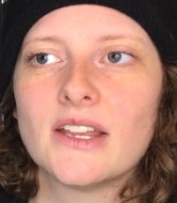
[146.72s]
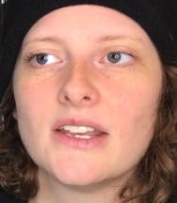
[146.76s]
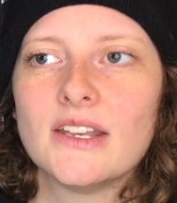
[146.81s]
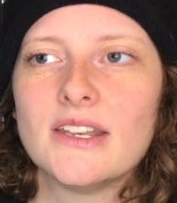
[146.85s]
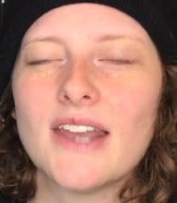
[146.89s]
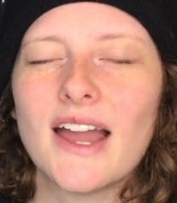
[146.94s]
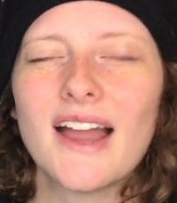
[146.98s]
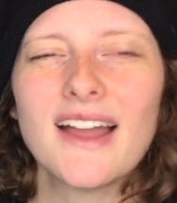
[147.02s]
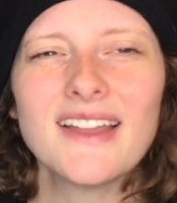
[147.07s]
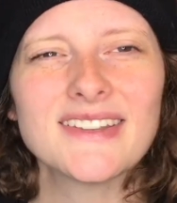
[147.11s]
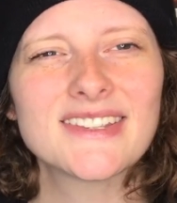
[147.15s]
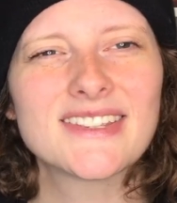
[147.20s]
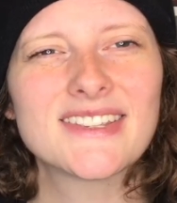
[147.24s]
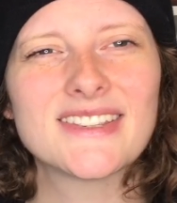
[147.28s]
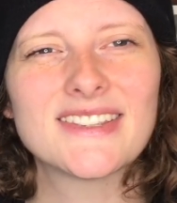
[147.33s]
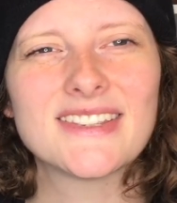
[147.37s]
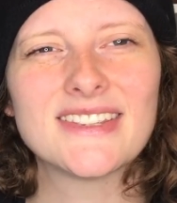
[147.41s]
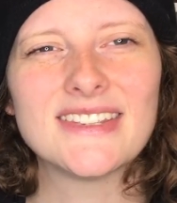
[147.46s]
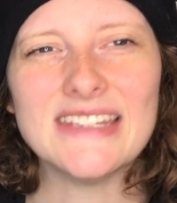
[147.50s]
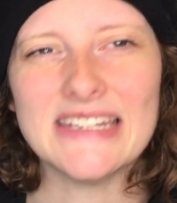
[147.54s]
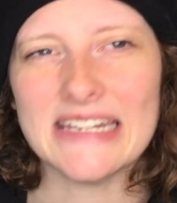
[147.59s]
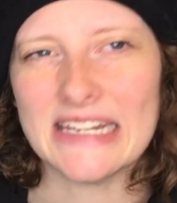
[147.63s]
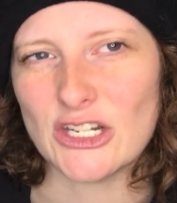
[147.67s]
not
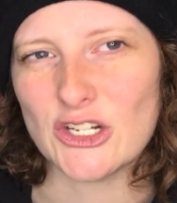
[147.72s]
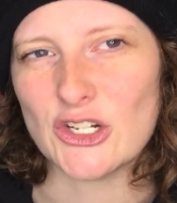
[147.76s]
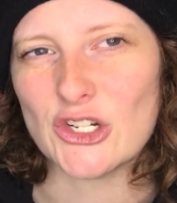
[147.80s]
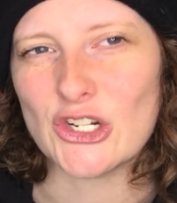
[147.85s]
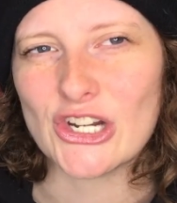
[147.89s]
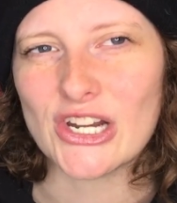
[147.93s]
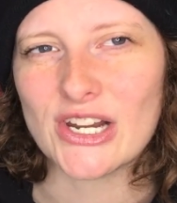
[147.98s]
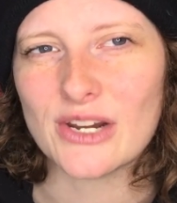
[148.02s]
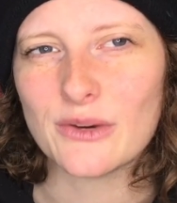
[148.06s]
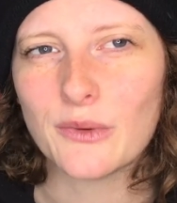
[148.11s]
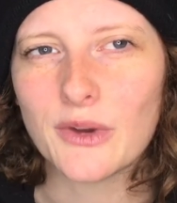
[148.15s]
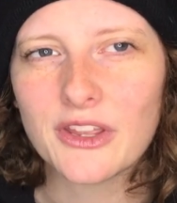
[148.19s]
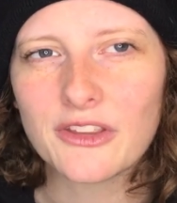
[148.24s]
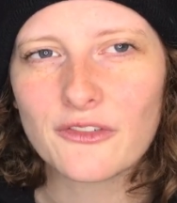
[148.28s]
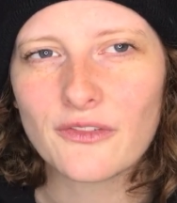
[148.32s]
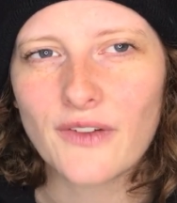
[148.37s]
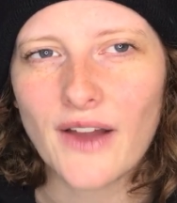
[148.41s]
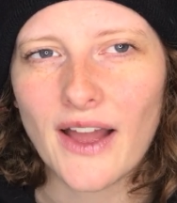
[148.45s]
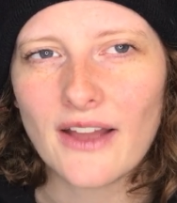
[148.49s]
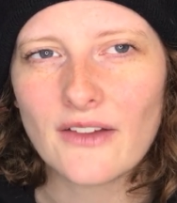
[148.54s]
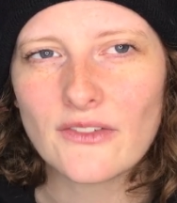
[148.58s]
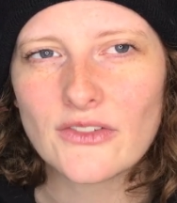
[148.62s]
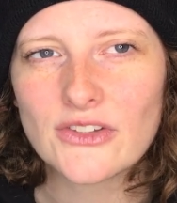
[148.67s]
stingy with
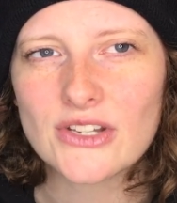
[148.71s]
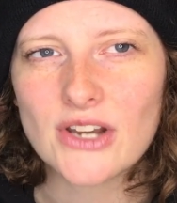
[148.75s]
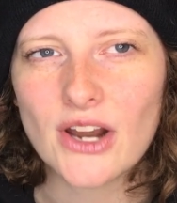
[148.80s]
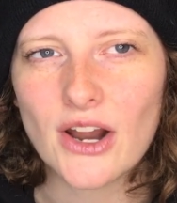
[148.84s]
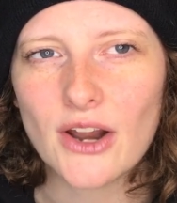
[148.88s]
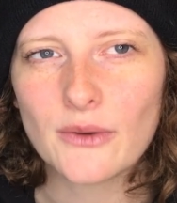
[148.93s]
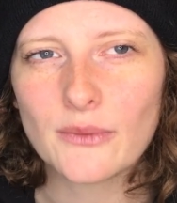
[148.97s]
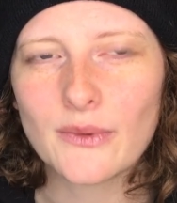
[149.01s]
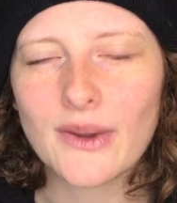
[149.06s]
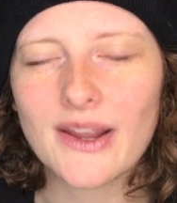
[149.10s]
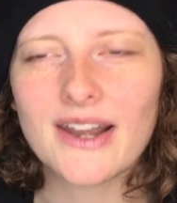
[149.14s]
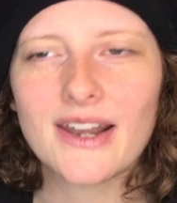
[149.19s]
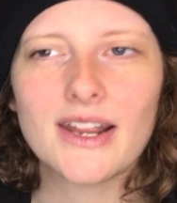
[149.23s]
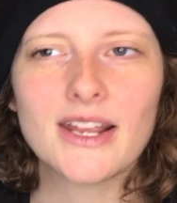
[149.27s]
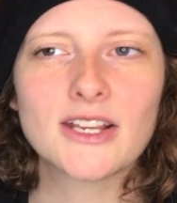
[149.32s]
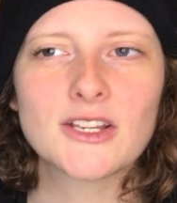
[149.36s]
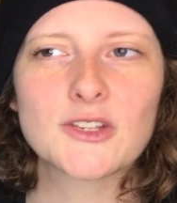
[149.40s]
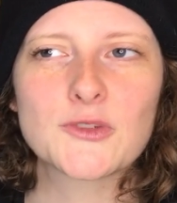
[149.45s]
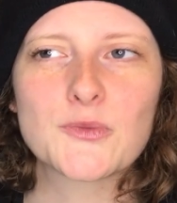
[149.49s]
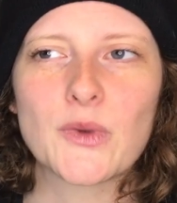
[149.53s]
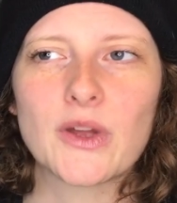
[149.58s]
five star ratings,